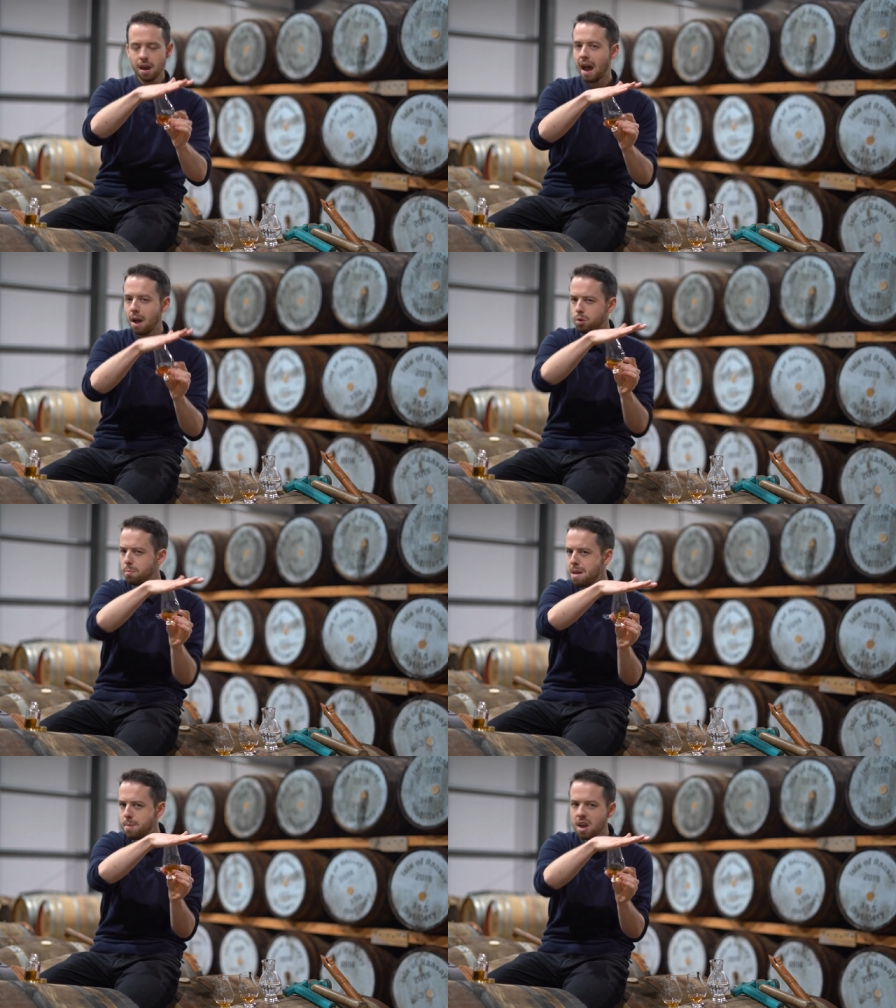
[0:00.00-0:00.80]
I would
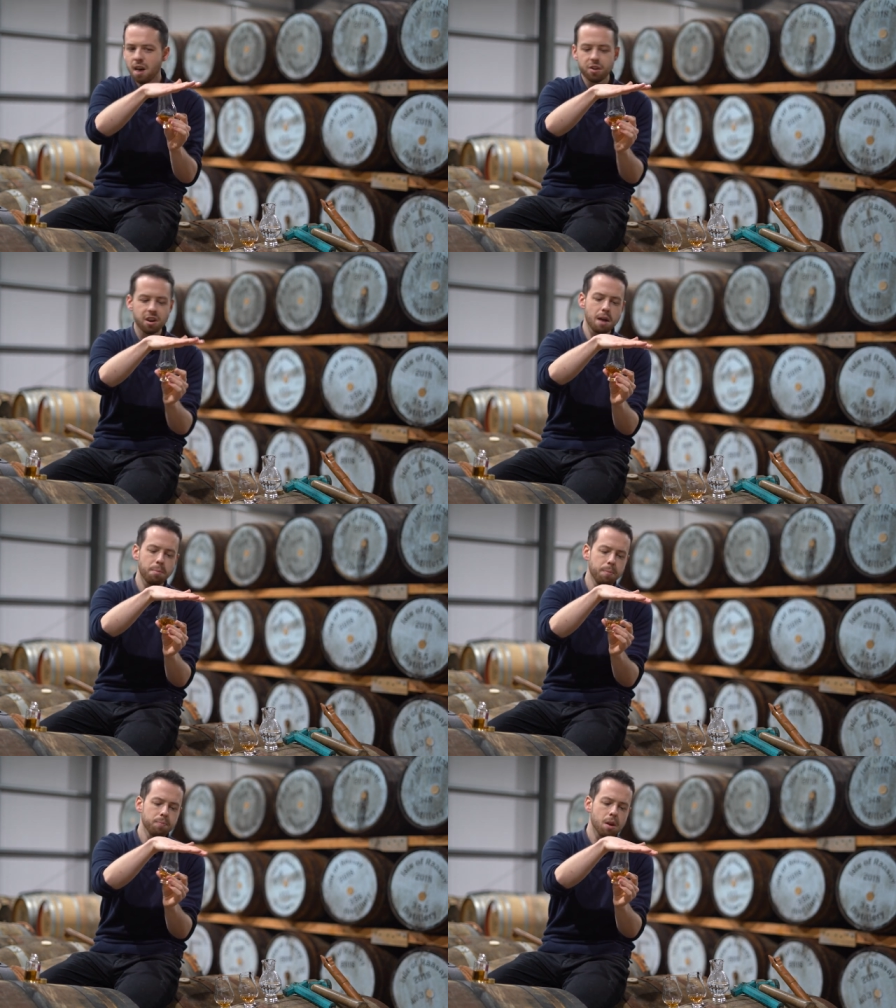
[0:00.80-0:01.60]
maybe cover it
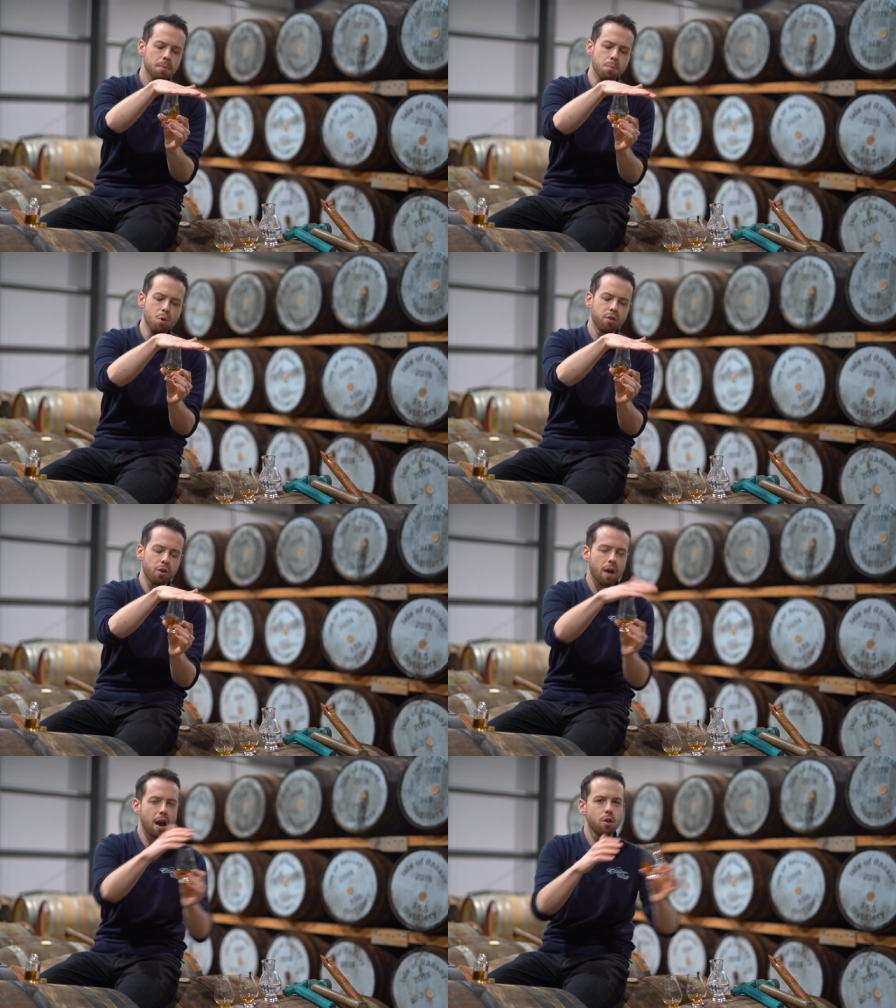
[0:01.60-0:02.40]
up, move it
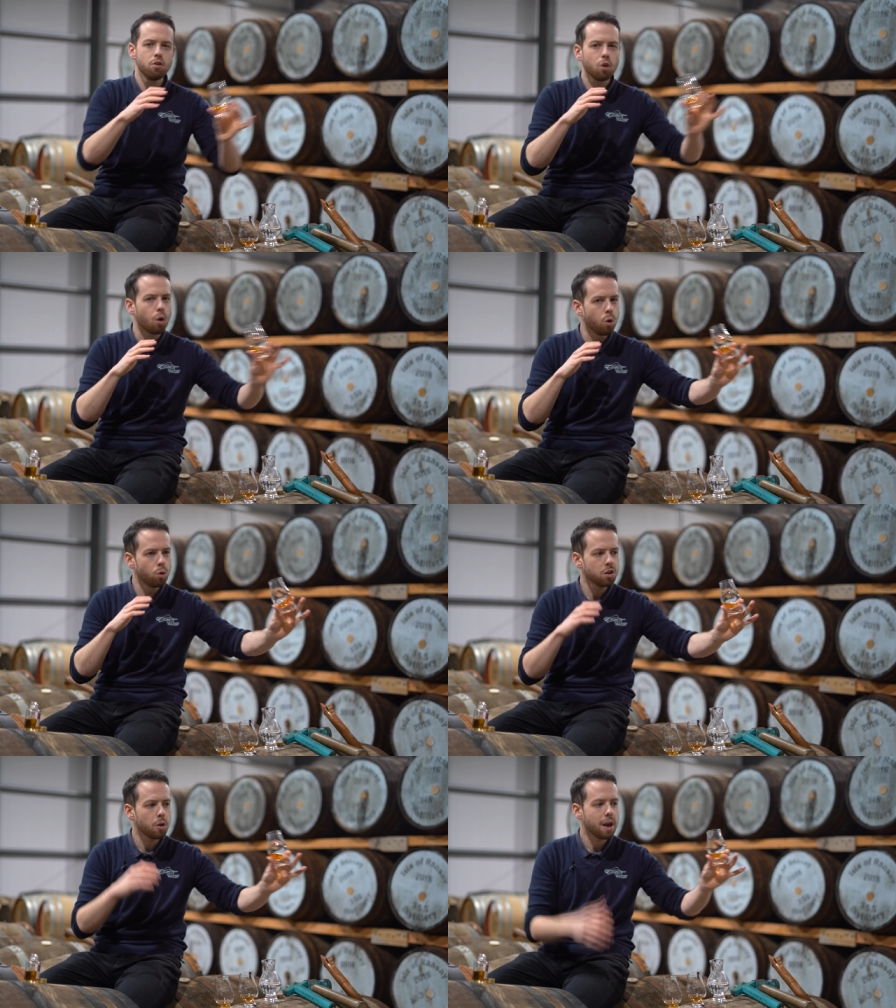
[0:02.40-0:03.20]
around, or
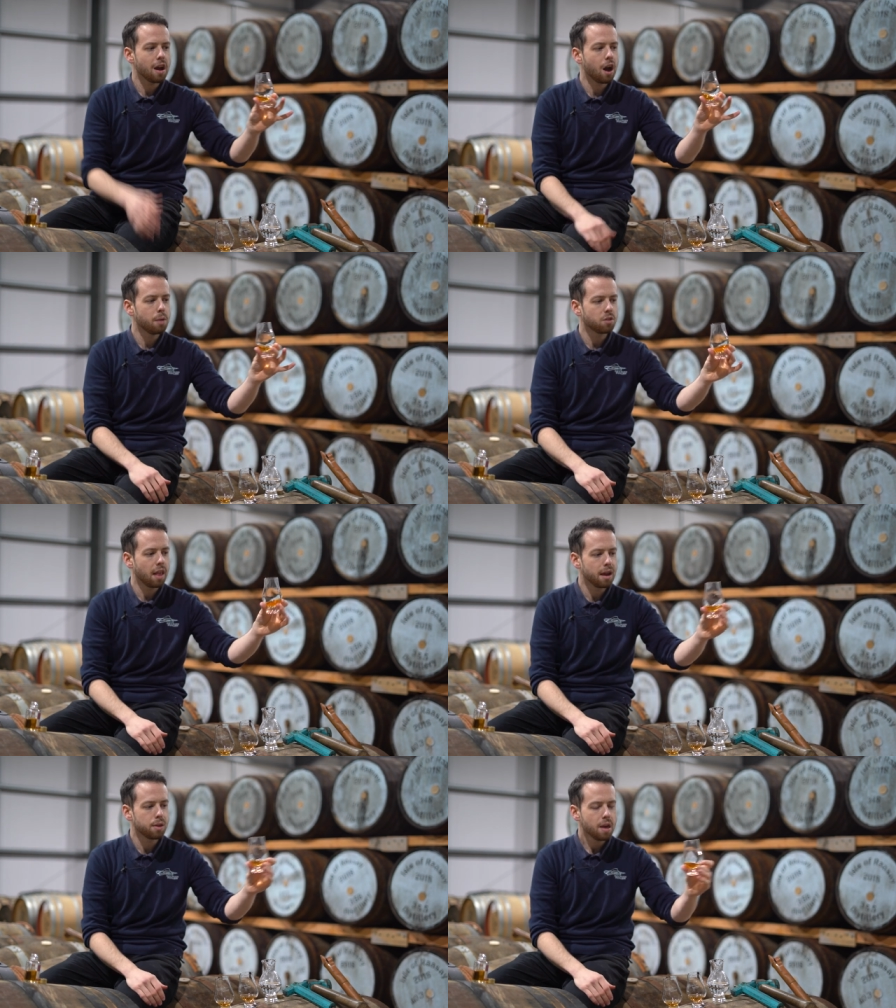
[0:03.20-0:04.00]
hold it away at arm's
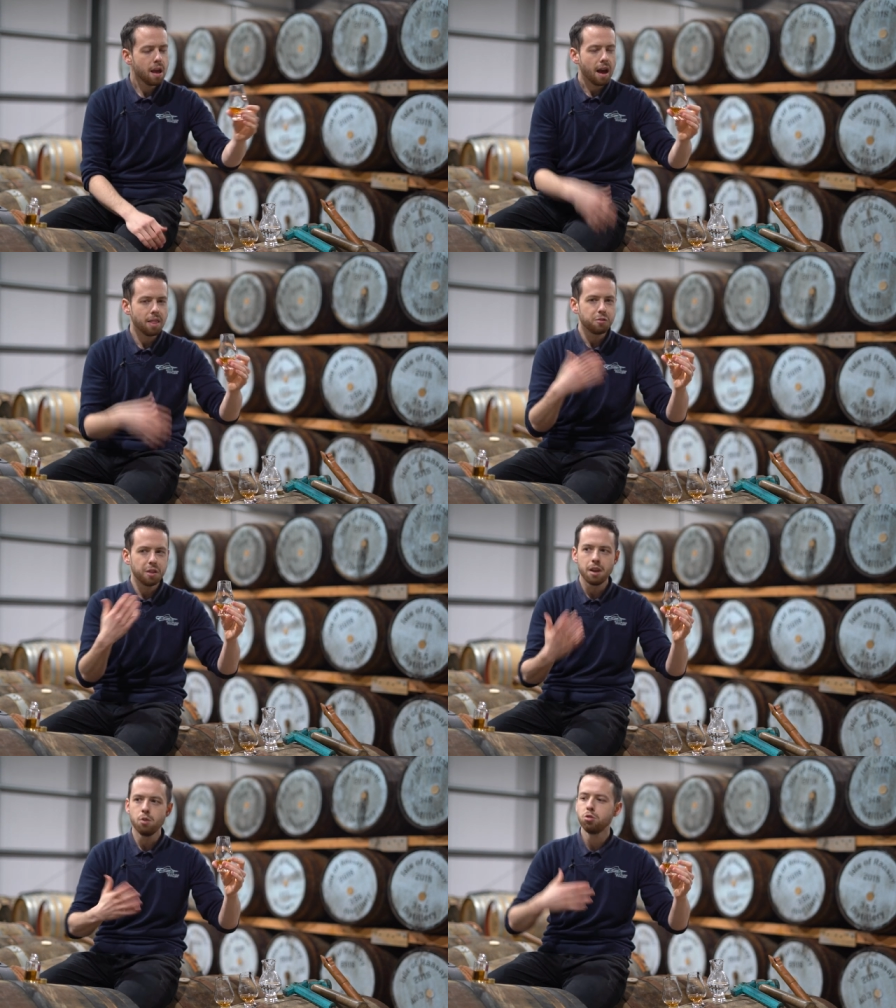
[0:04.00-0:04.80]
length, and then for
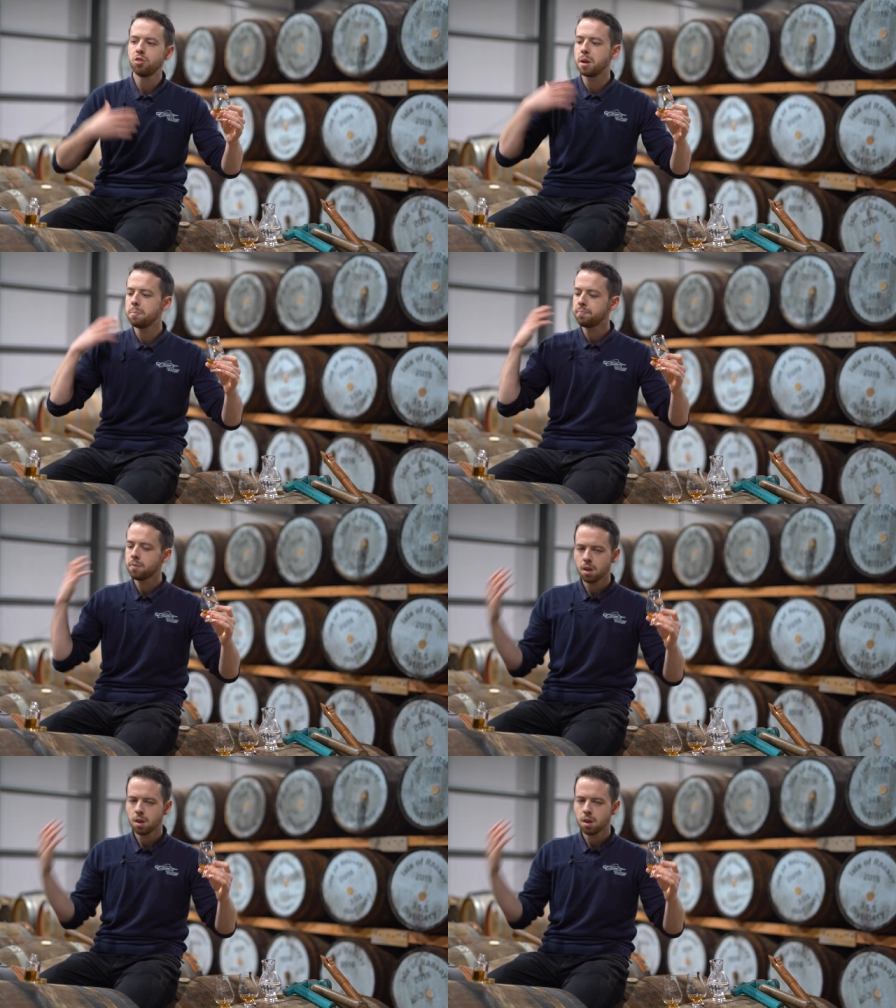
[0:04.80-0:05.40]
that nosing,